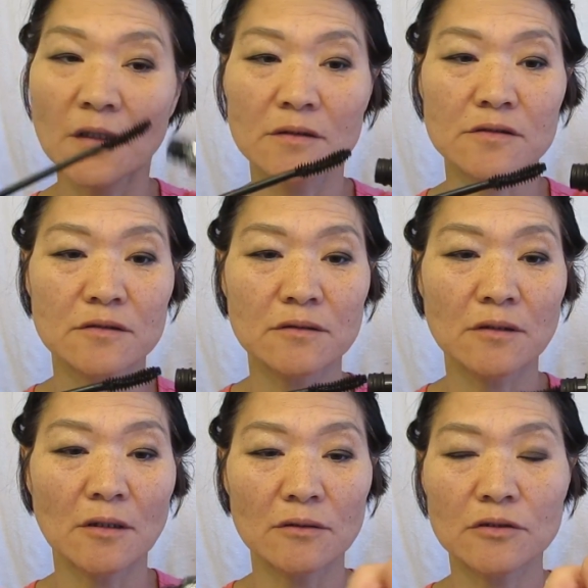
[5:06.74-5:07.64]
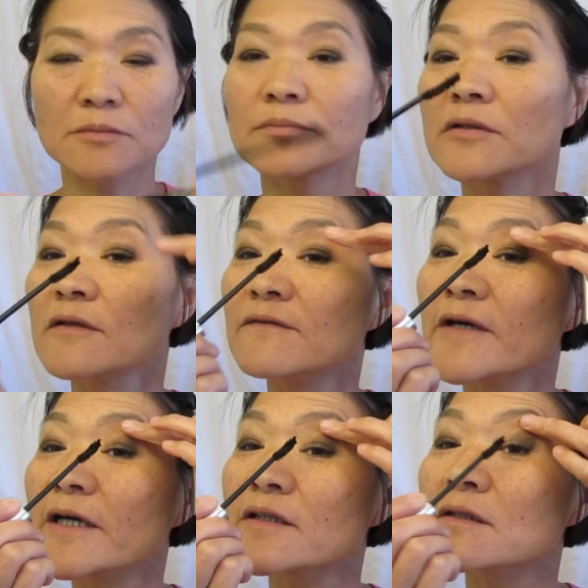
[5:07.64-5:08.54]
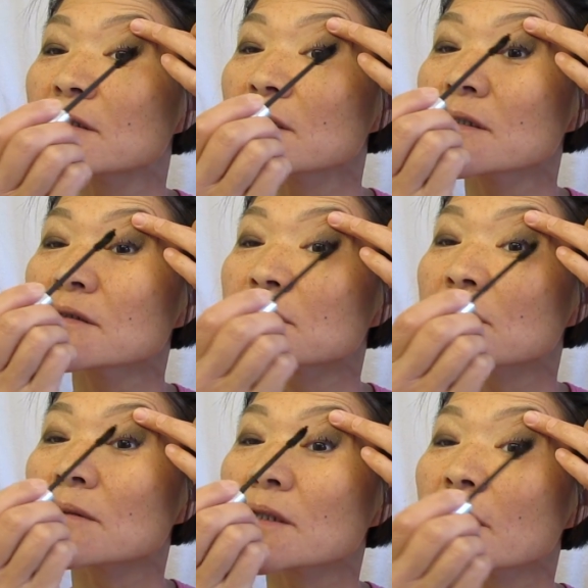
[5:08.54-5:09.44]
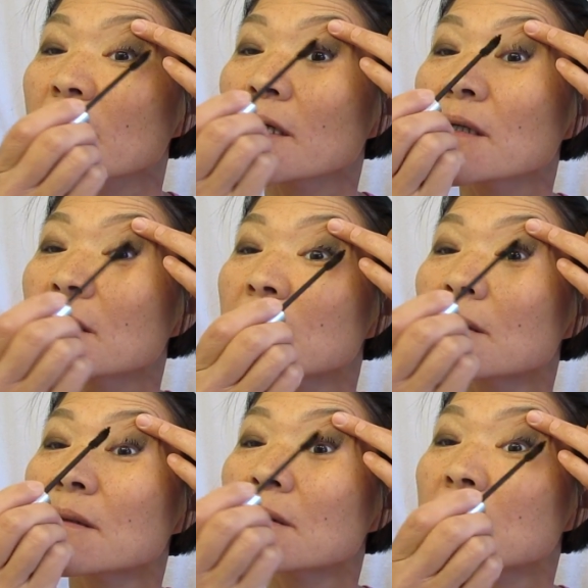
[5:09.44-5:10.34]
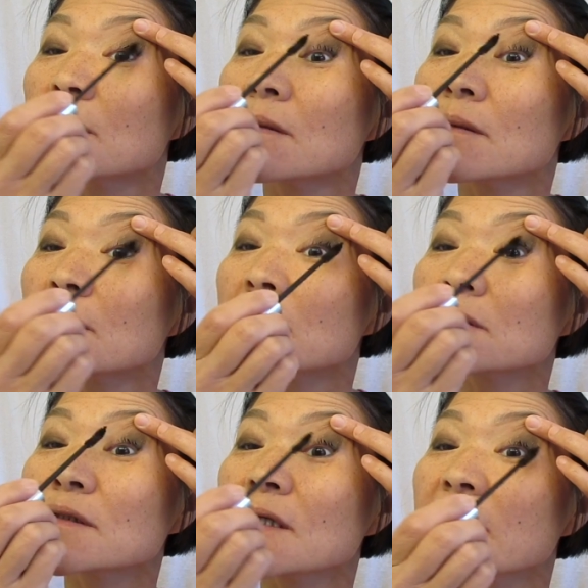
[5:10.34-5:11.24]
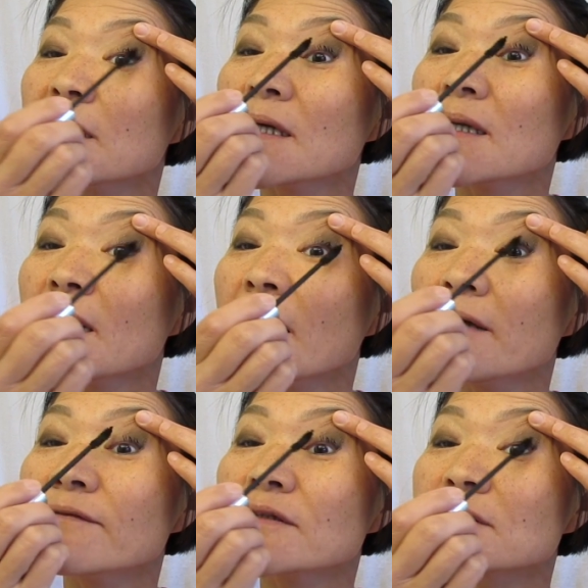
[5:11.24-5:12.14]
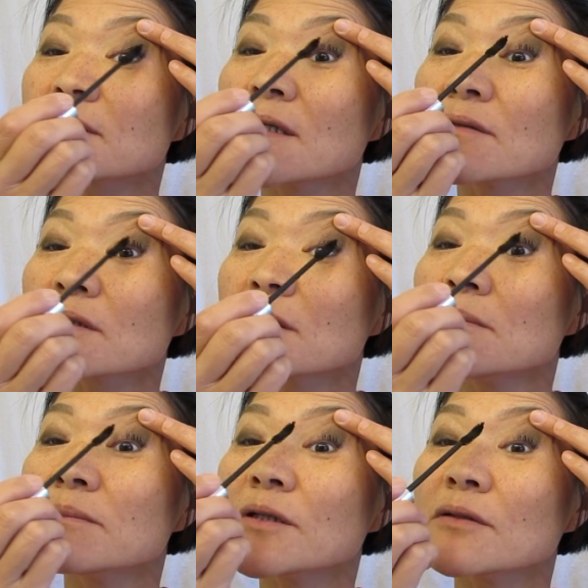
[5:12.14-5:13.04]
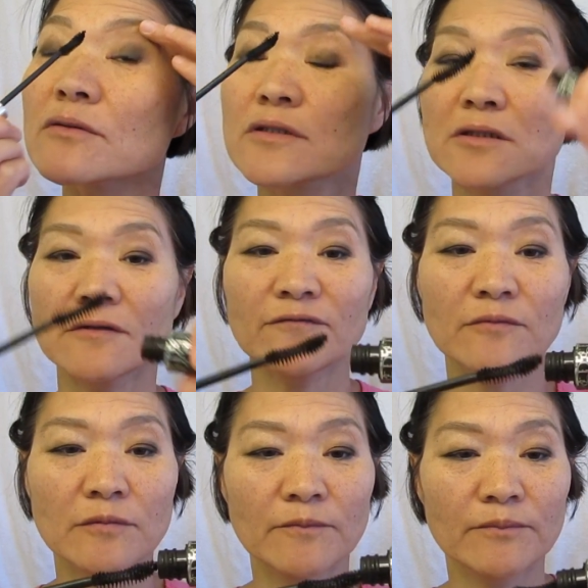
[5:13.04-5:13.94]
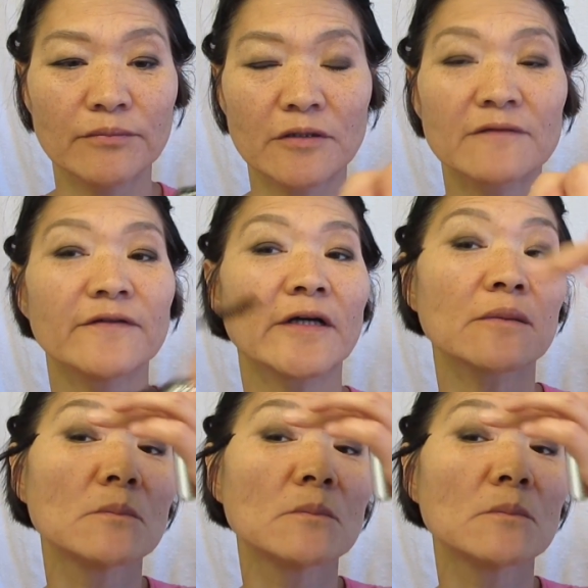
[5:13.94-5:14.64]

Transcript: It's not perfect, it's okay. Daily life is not composed of perfect